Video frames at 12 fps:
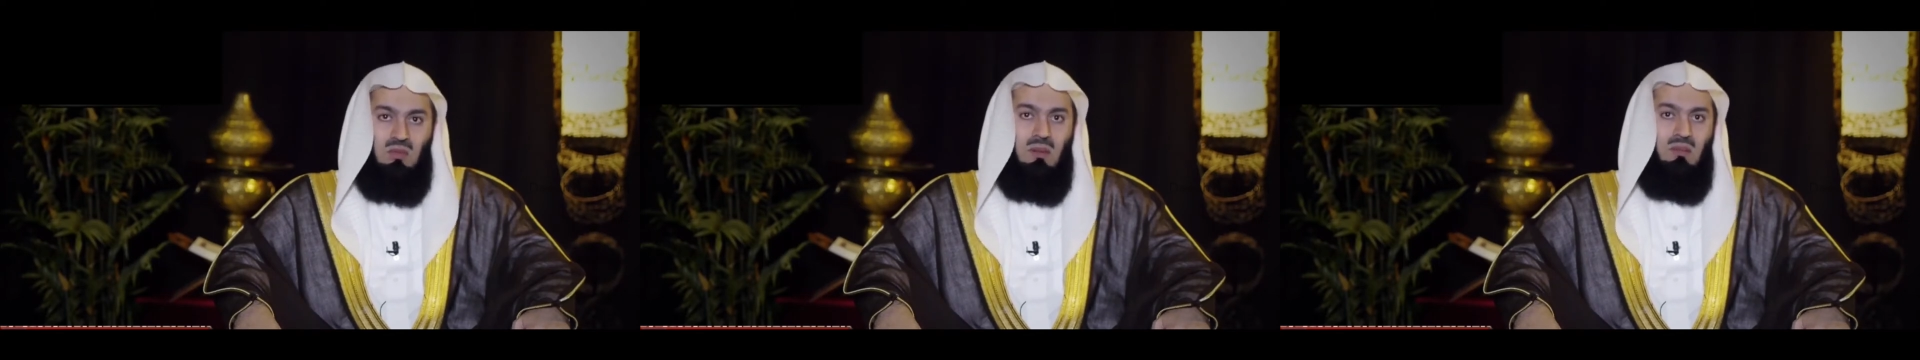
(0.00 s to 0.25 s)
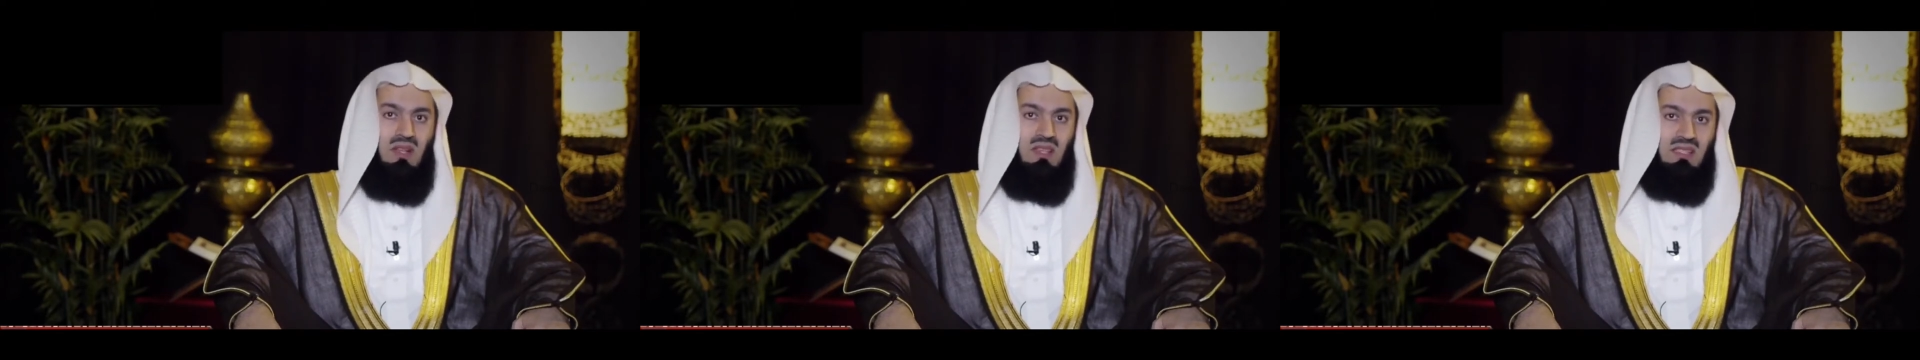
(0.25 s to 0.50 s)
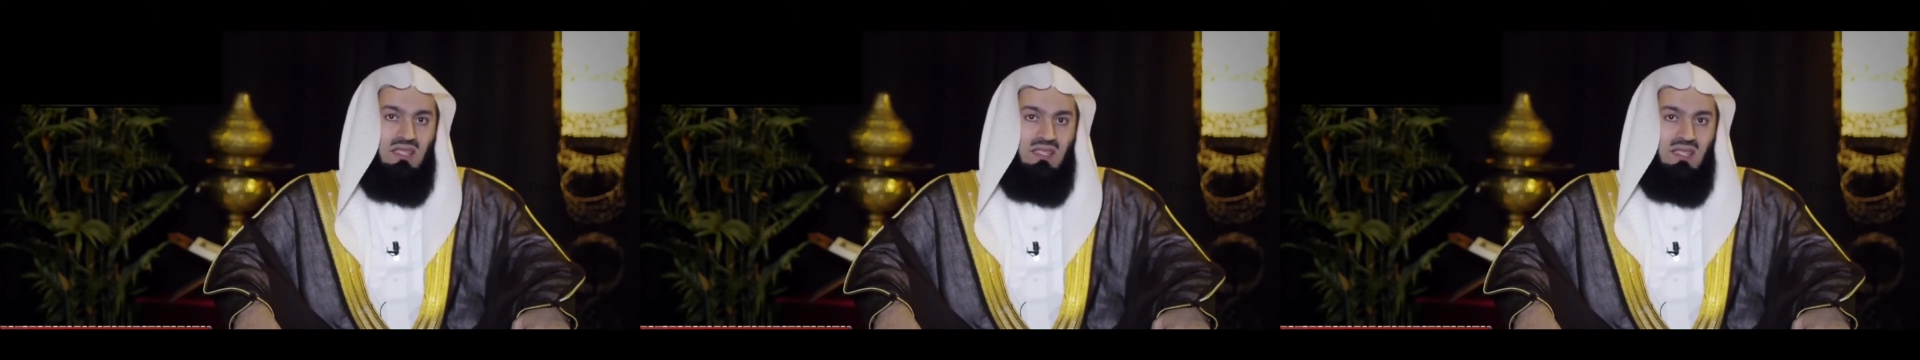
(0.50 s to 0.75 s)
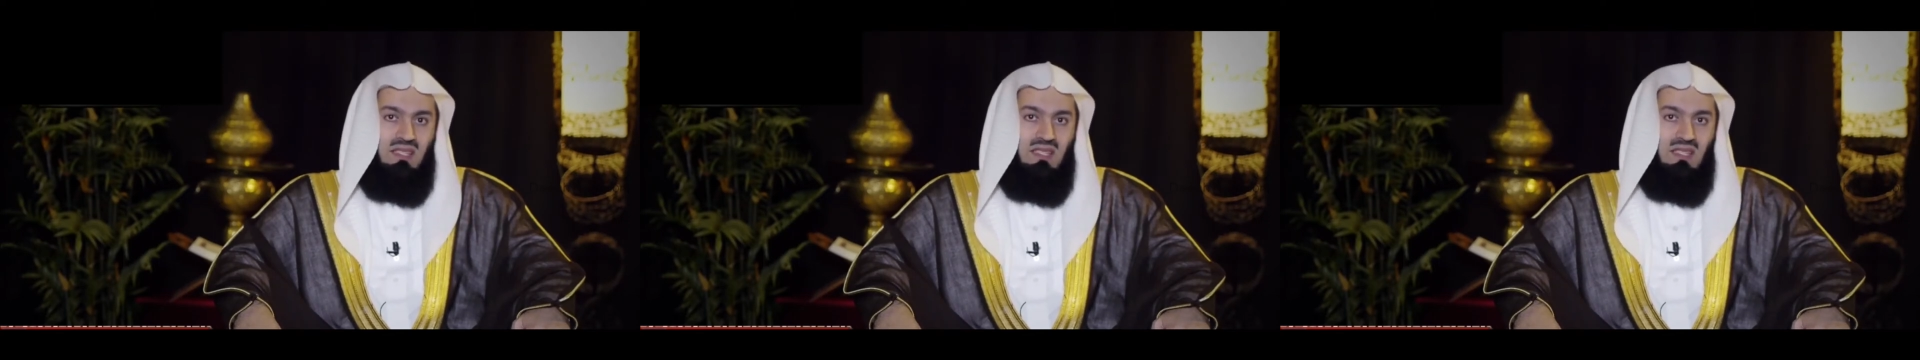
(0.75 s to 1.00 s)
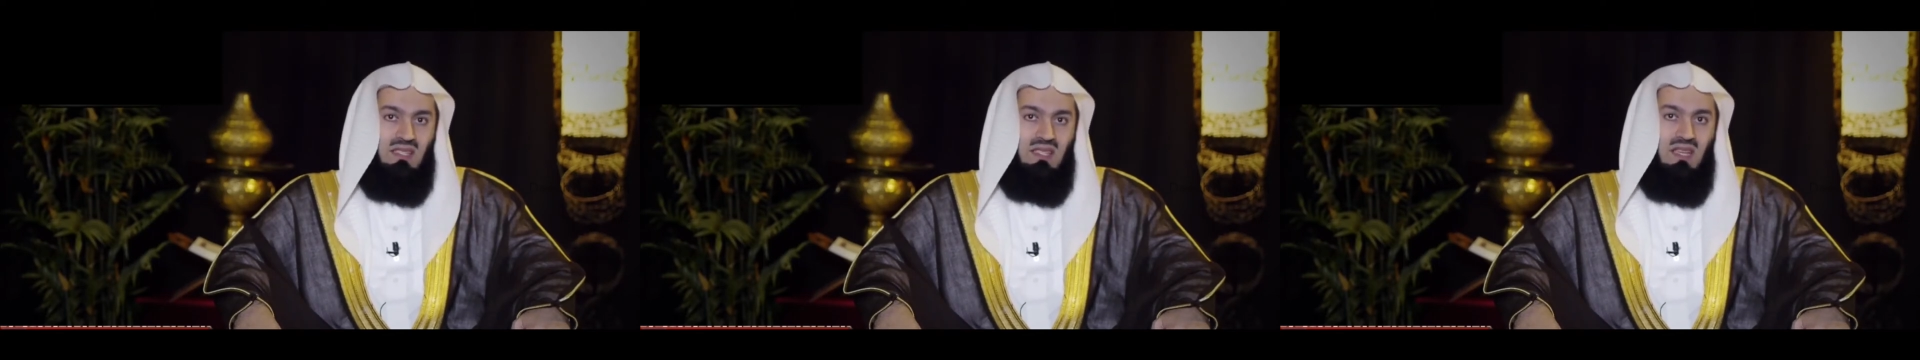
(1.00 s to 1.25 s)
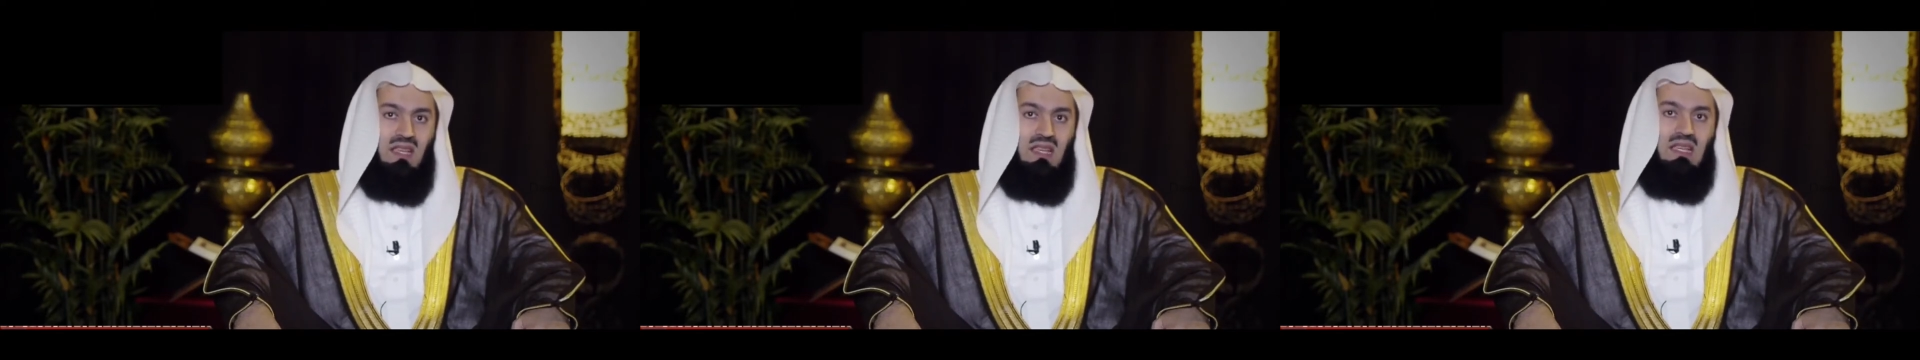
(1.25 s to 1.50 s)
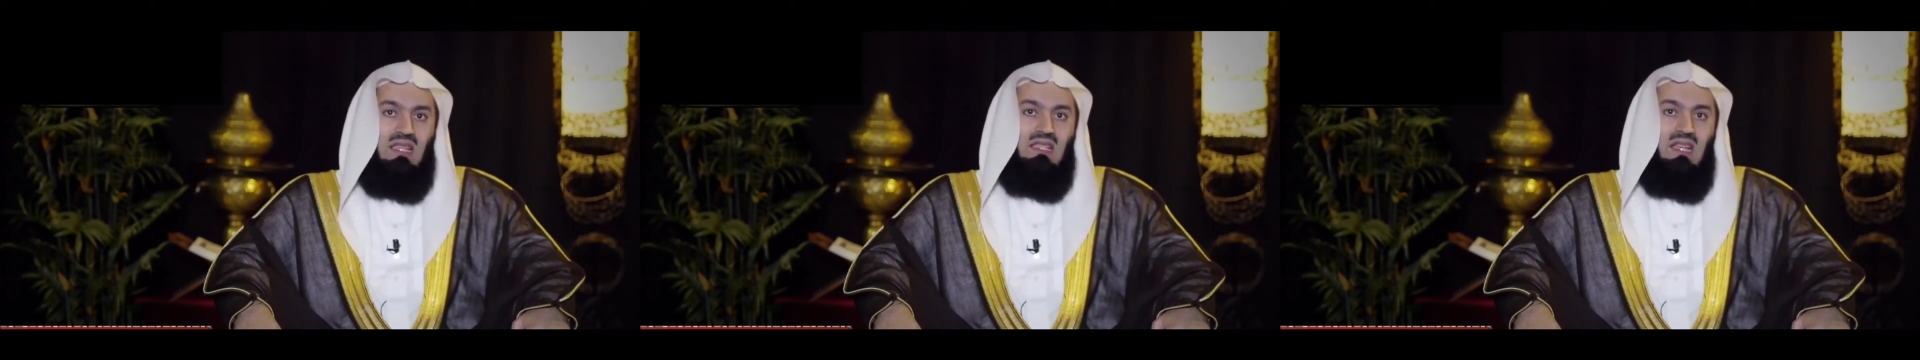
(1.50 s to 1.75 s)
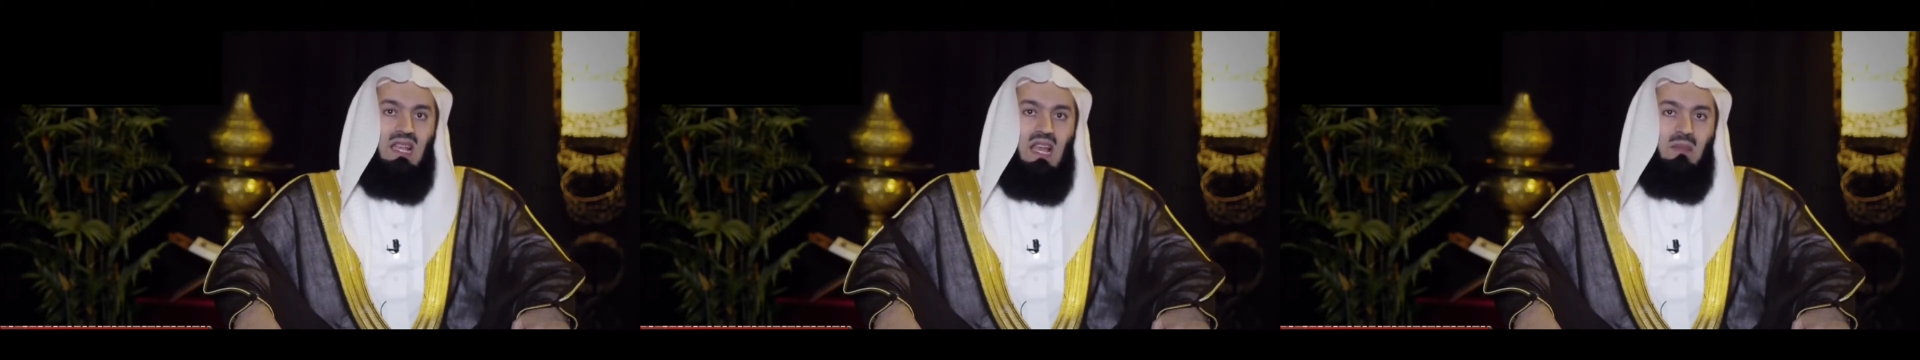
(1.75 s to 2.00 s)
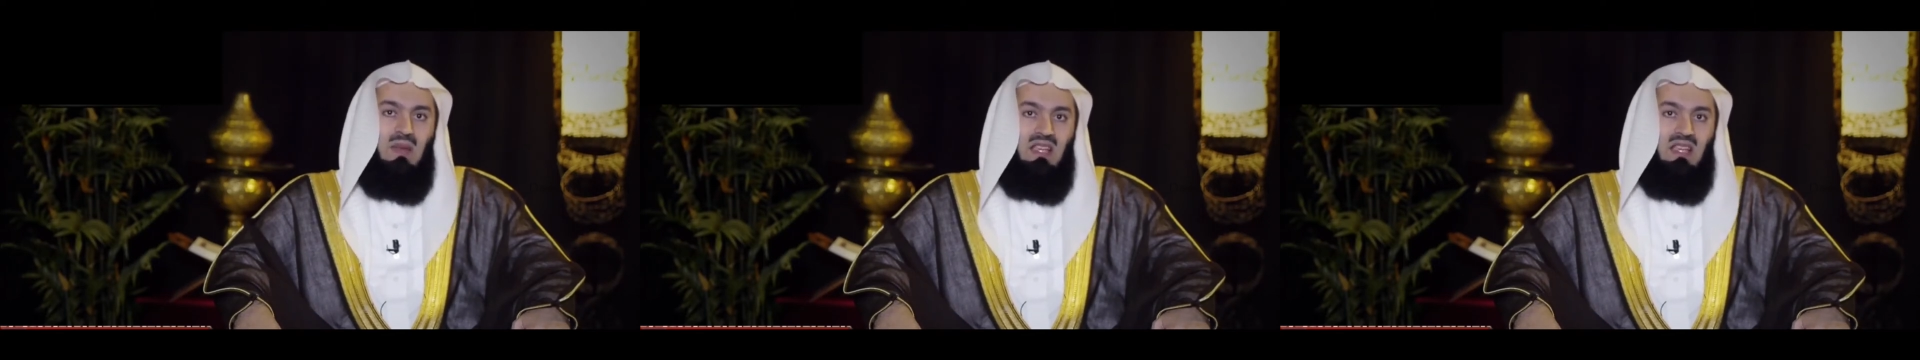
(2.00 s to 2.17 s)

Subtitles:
My brothers and sisters, Islam